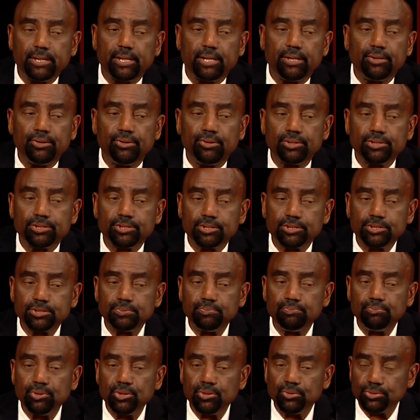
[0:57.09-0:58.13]
that there is a
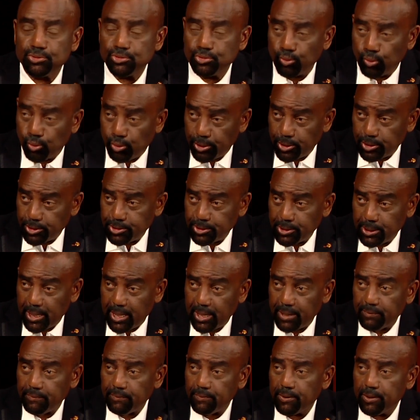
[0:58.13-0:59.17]
spiritual order to
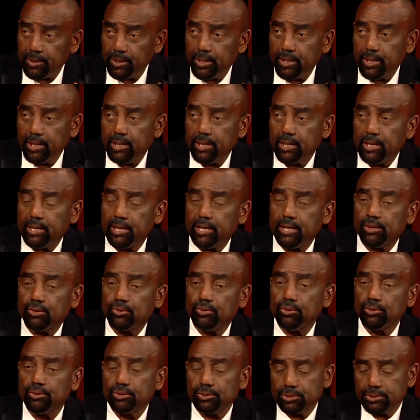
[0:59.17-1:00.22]
life uh -huh. and that
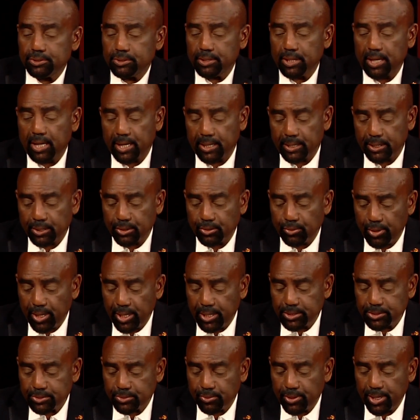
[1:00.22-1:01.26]
order is god in
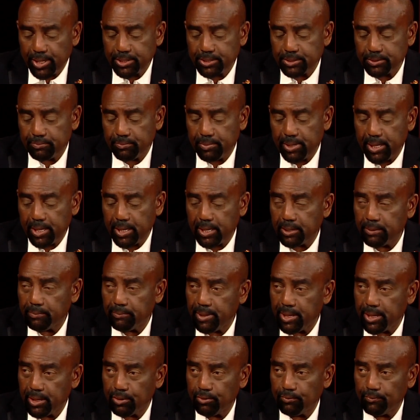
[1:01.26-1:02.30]
christ christ in man
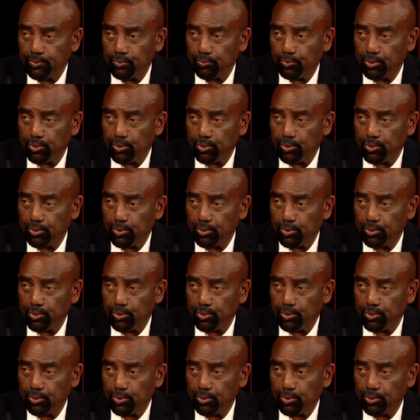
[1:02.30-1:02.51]
man over